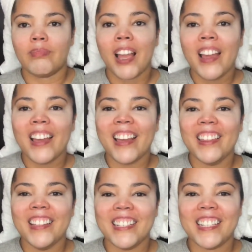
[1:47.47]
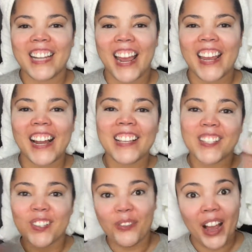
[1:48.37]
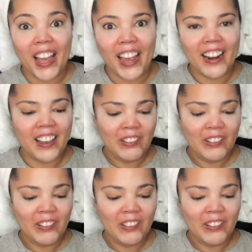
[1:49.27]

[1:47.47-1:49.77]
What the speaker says: in the shade Suede.